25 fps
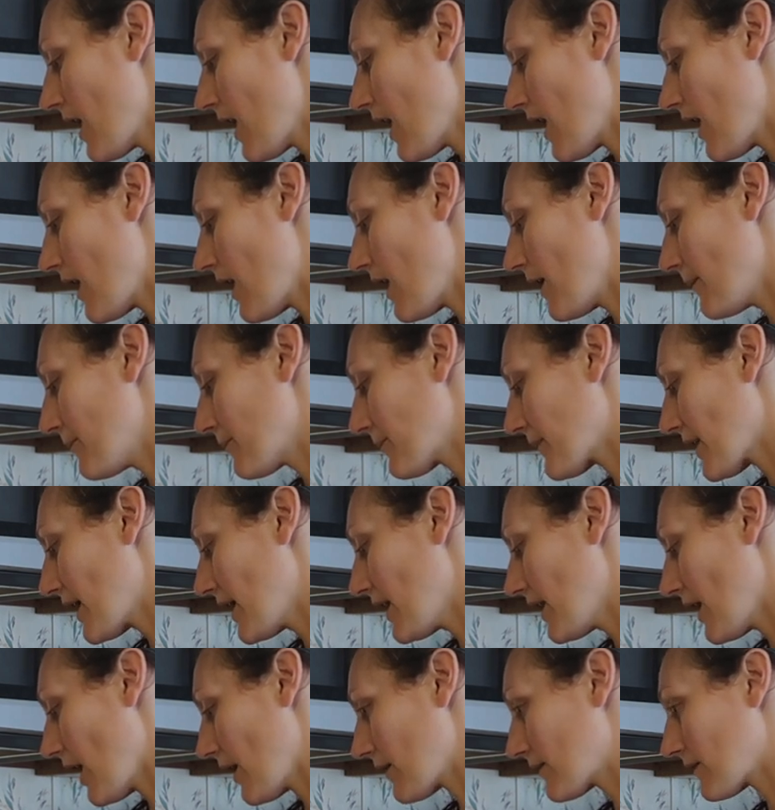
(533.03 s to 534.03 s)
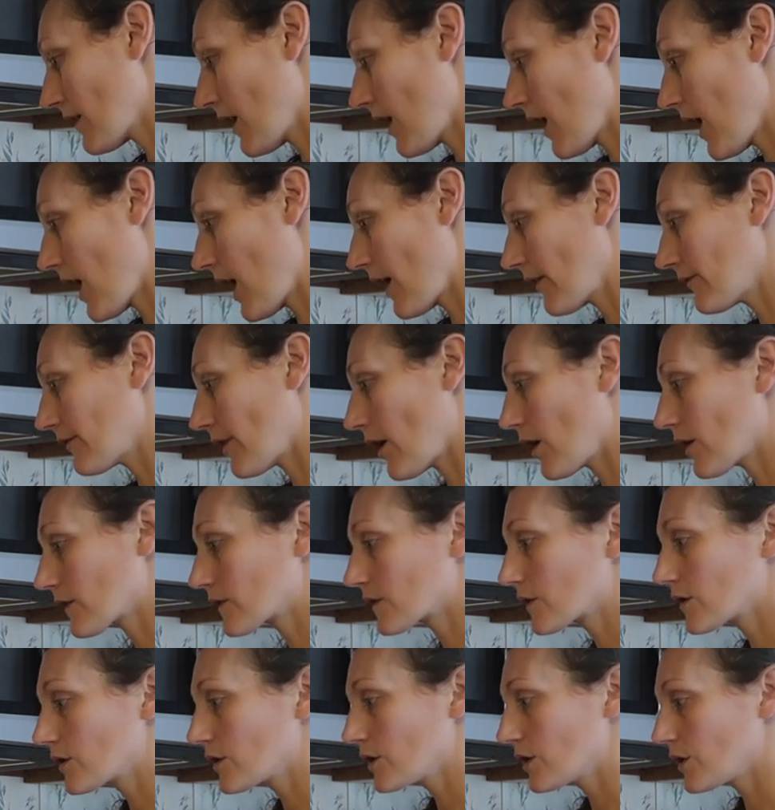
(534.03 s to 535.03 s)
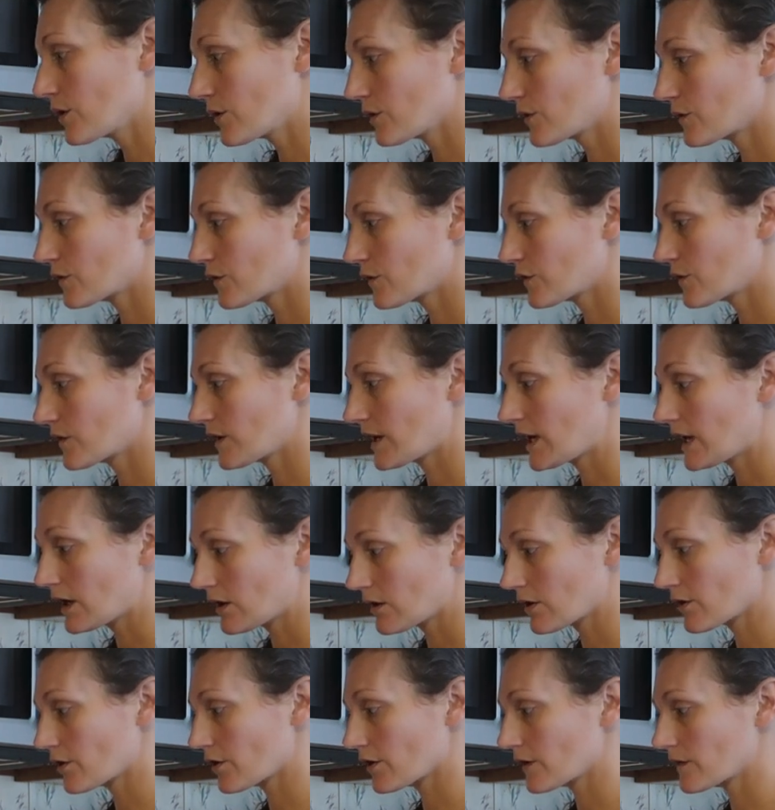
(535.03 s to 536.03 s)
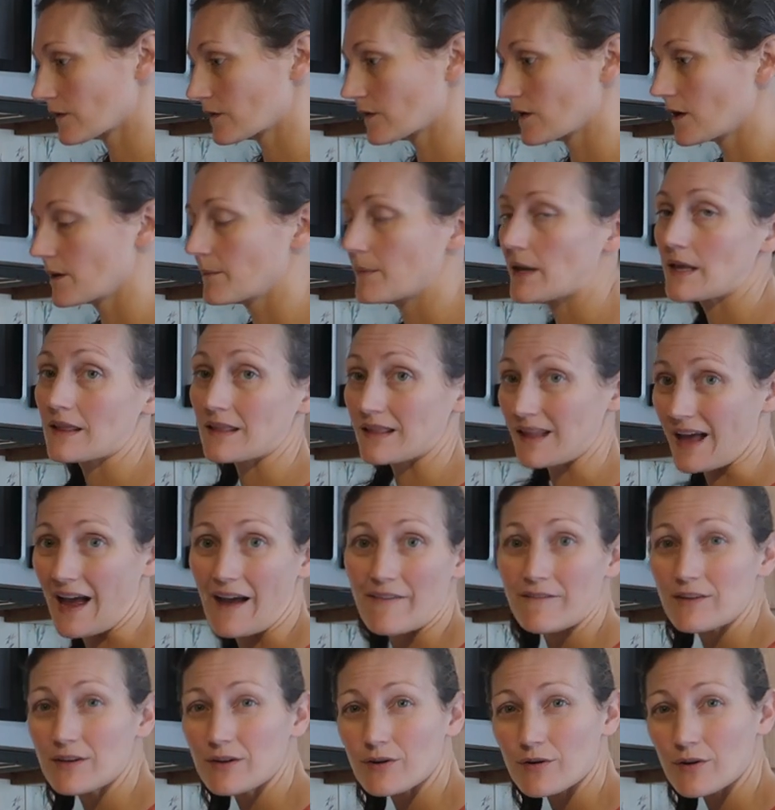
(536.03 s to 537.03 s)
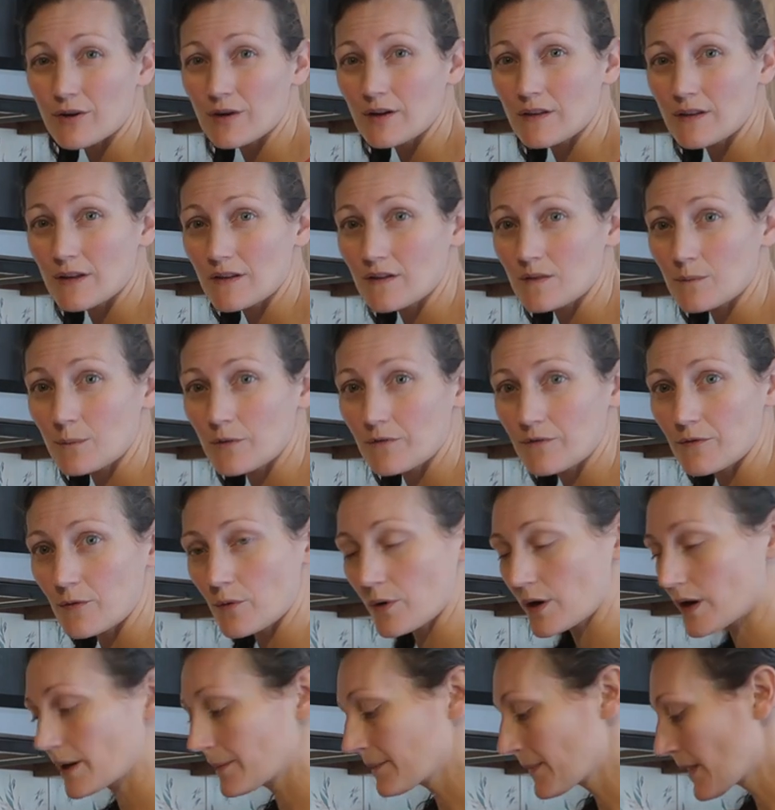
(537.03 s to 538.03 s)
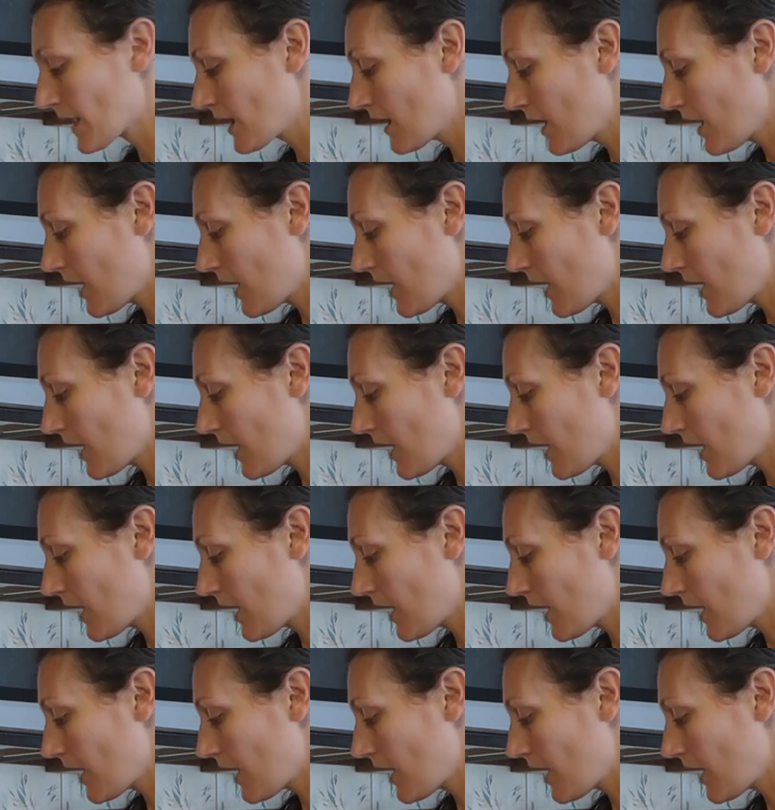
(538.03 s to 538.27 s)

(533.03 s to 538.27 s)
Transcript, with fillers: Um, and I've also used helichrysum and lavender in this before.